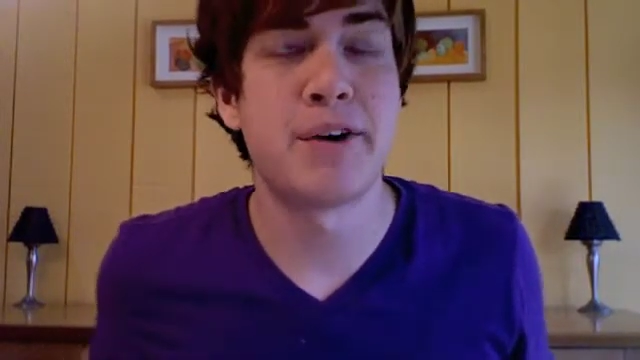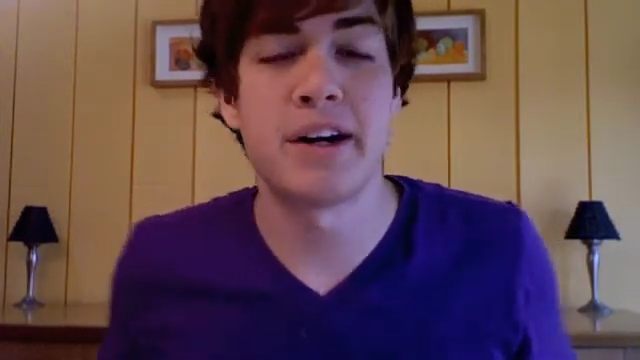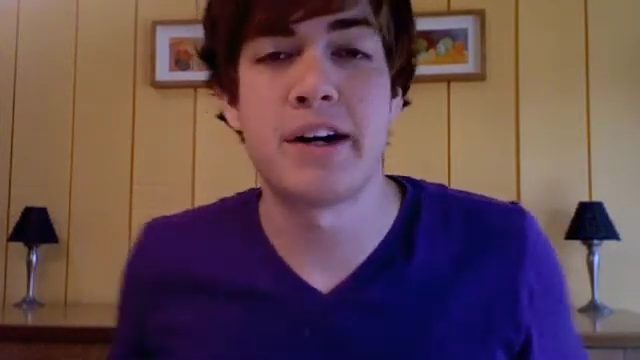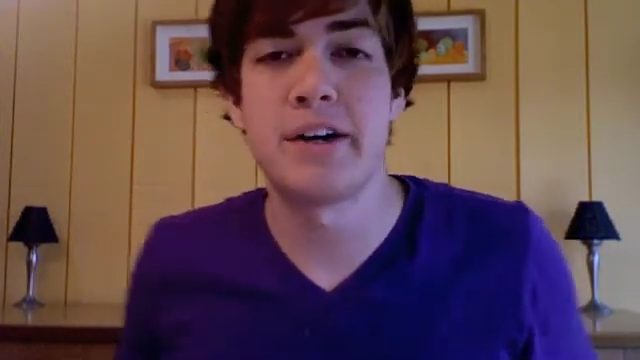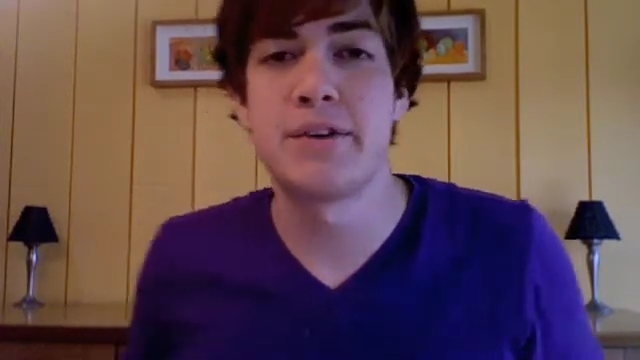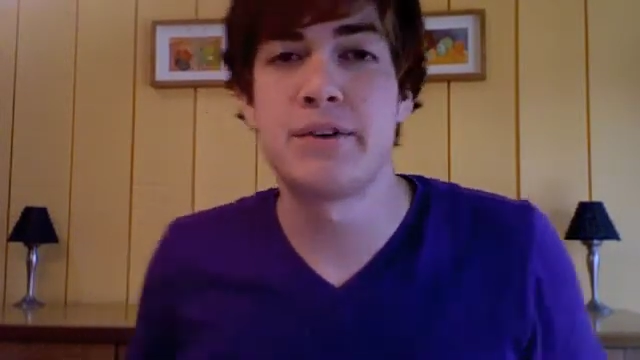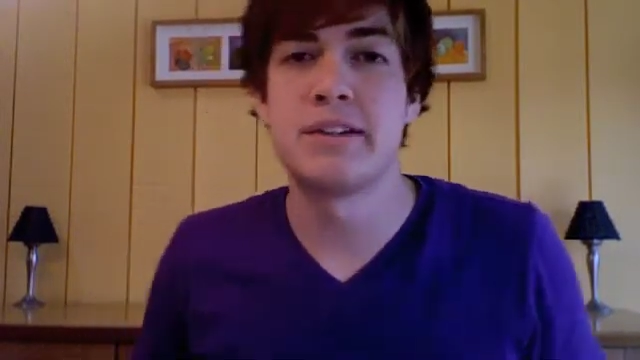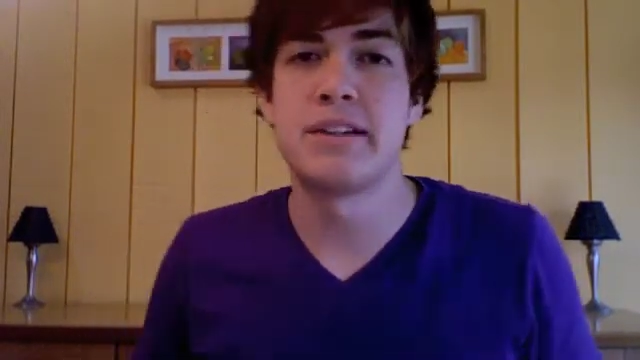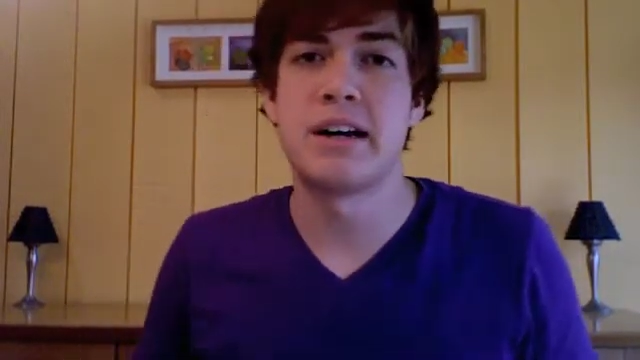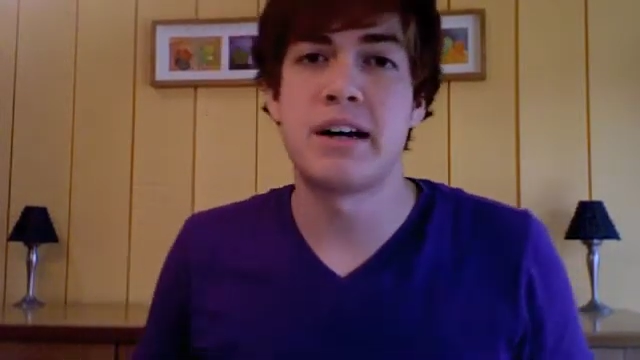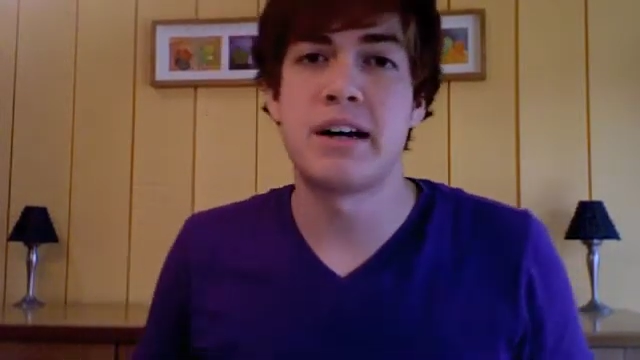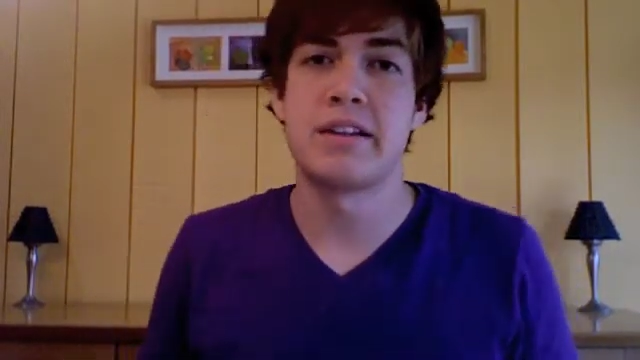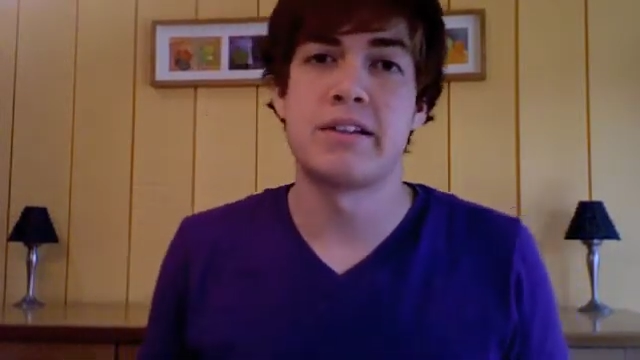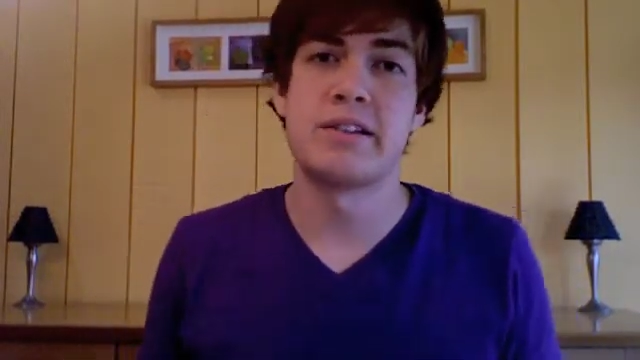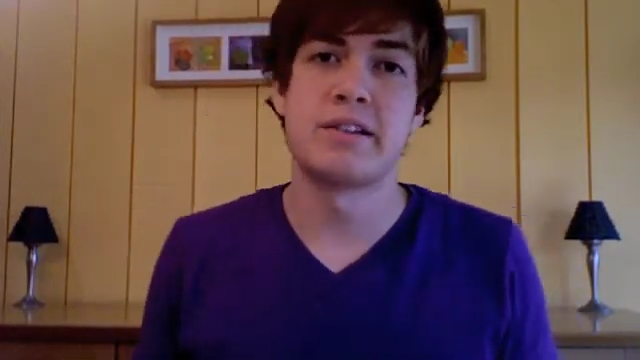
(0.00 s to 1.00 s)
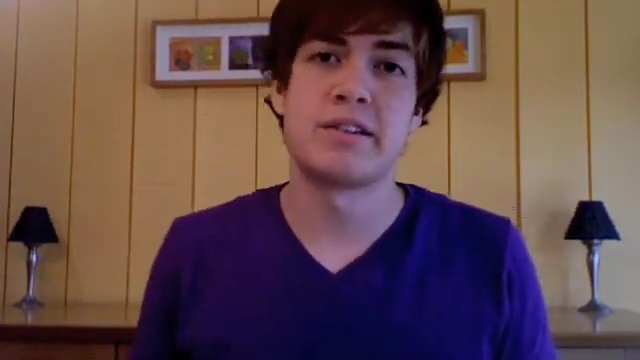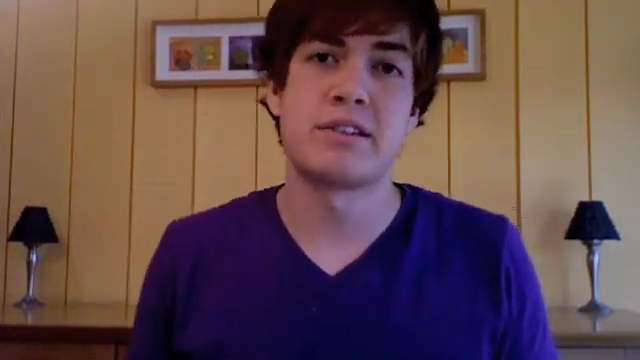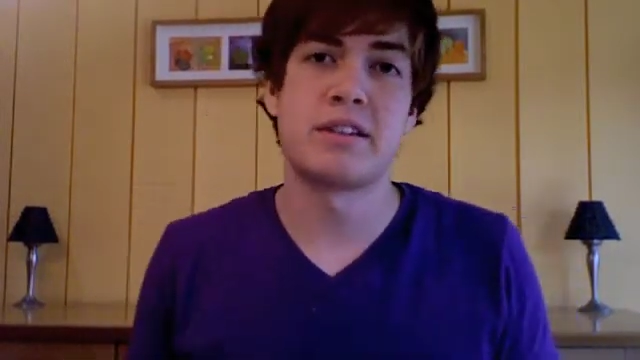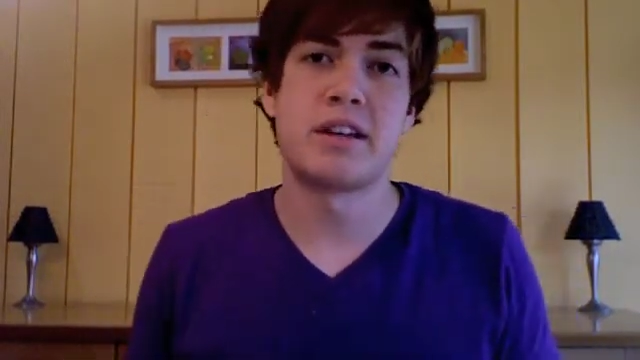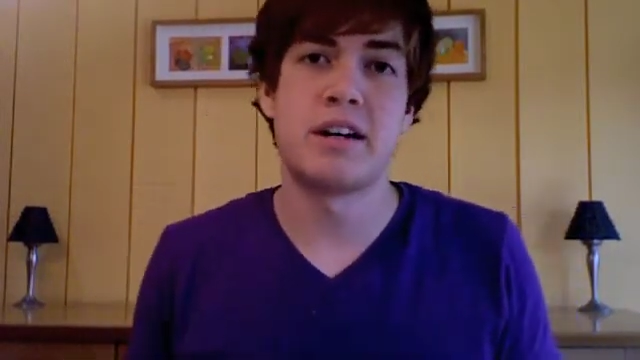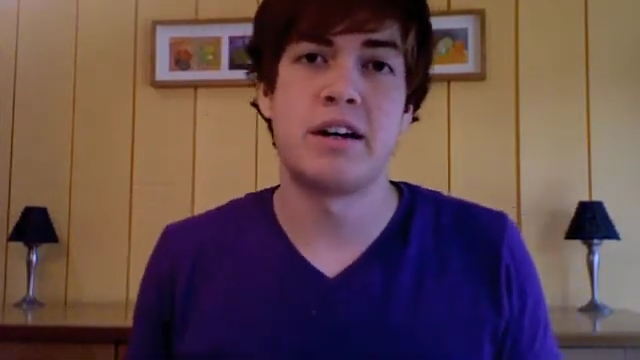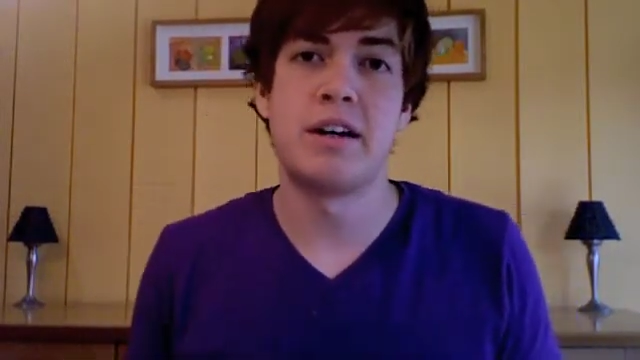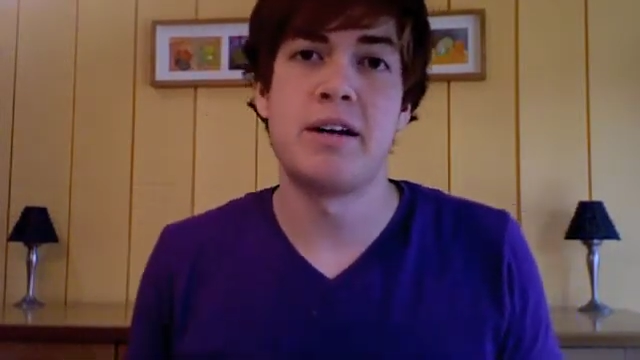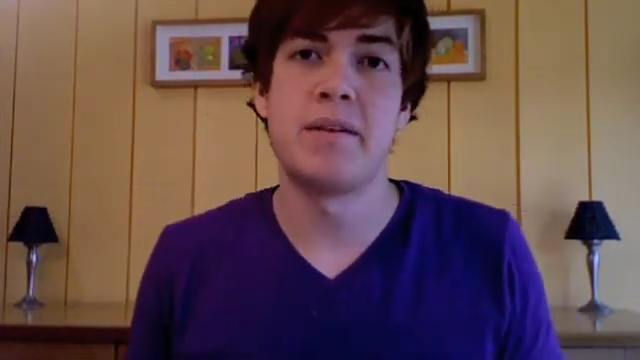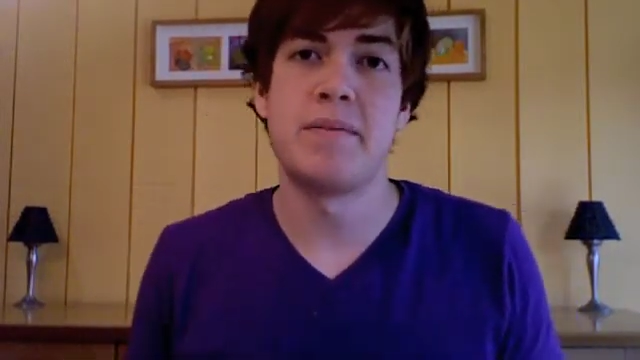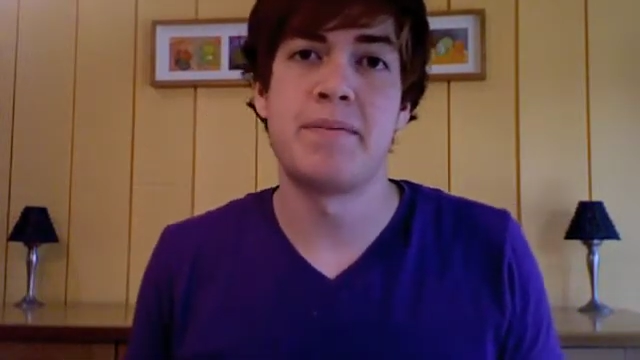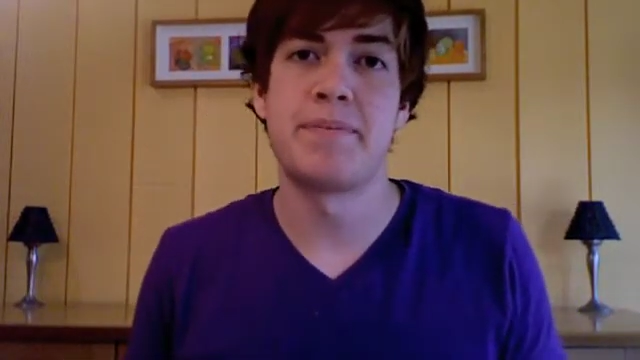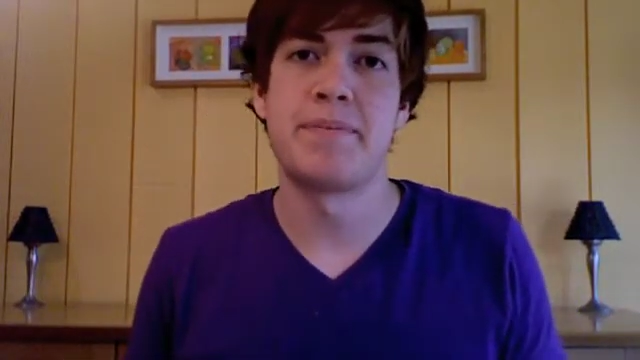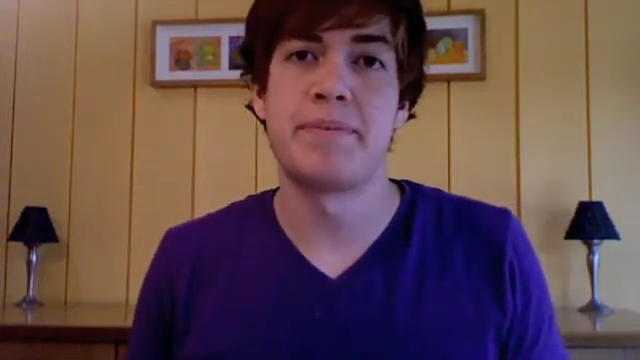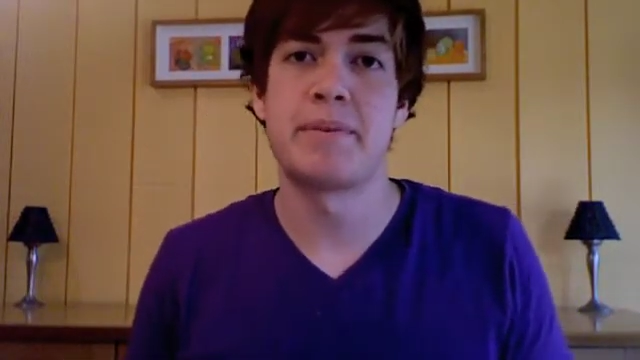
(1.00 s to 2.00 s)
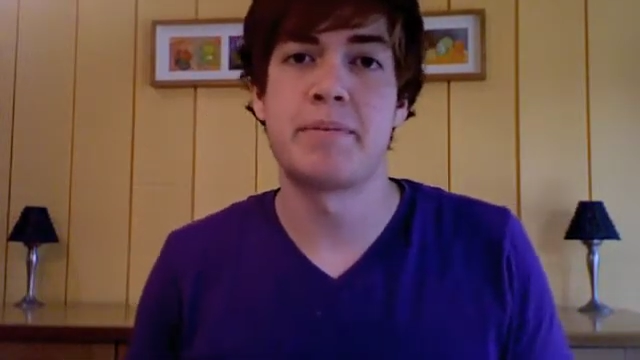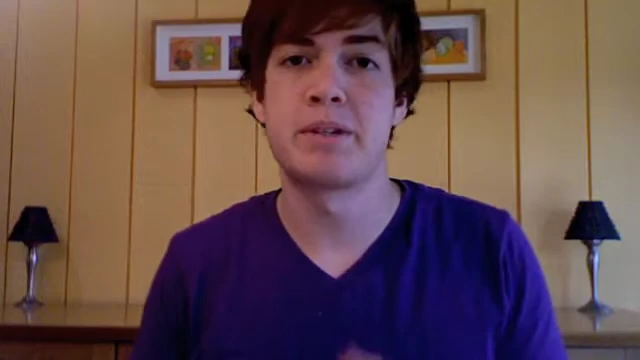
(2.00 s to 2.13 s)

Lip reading: $100